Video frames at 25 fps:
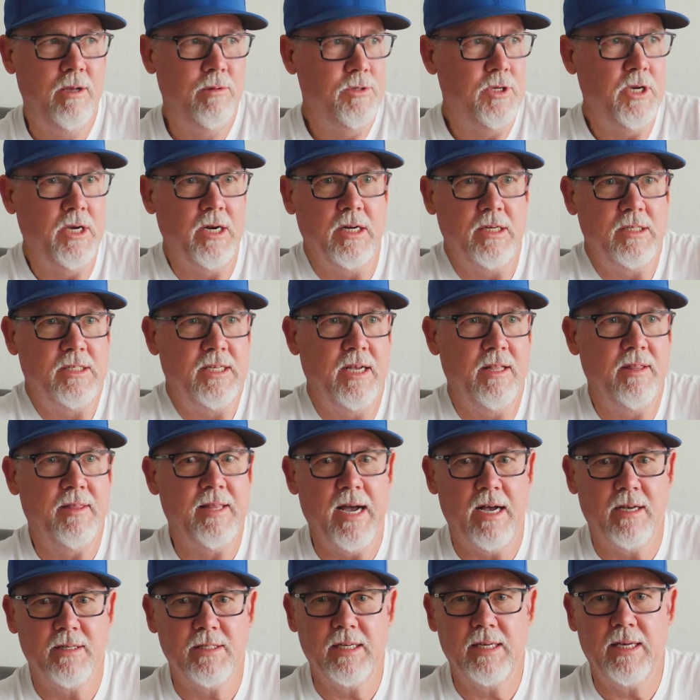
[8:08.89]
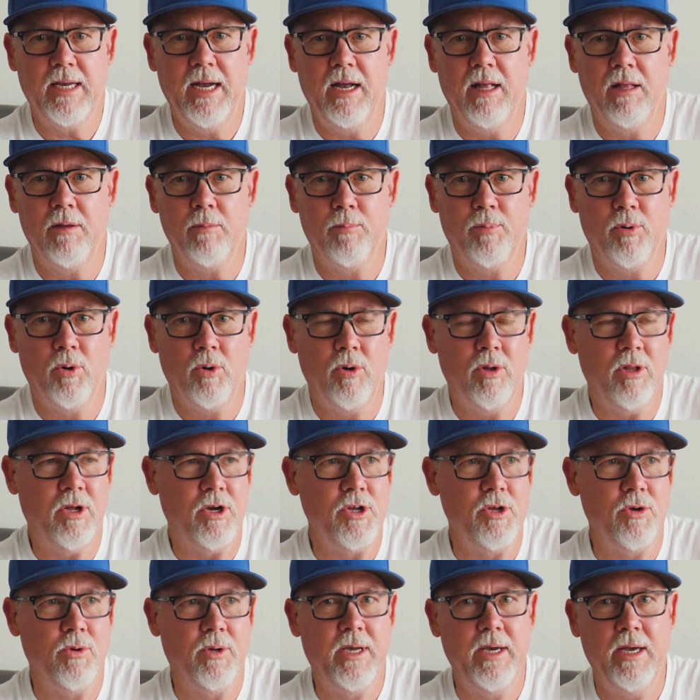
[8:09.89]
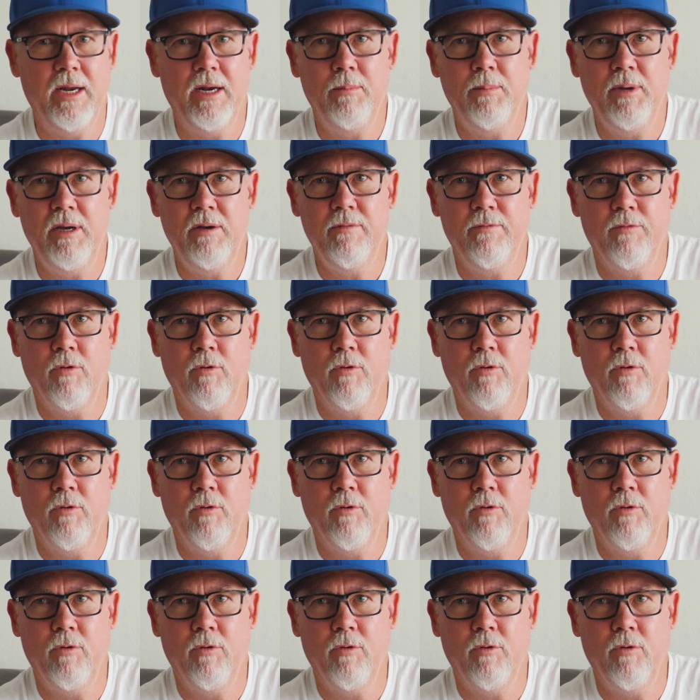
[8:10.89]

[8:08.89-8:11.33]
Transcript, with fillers: Yeah, in a 10,000 gallon pool, are you kidding me?